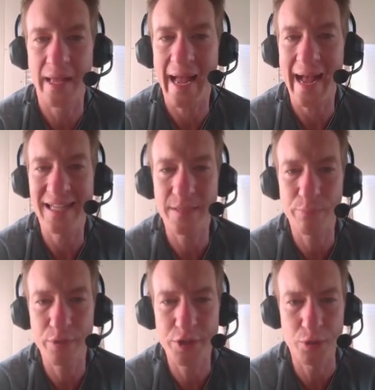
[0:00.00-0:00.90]
hasn't
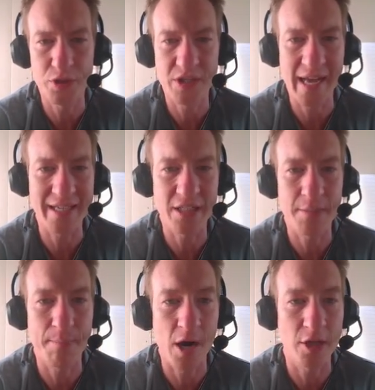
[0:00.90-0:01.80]
produced any
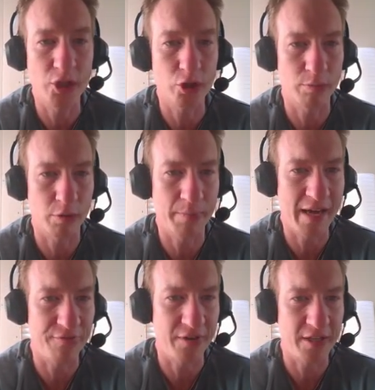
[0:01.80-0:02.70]
demonstrable
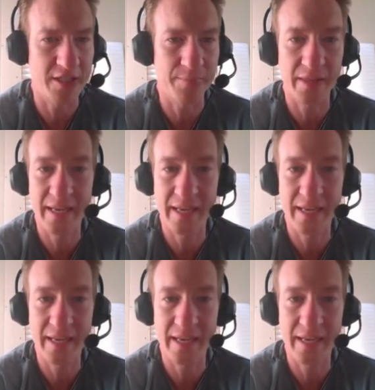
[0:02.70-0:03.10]
benefits,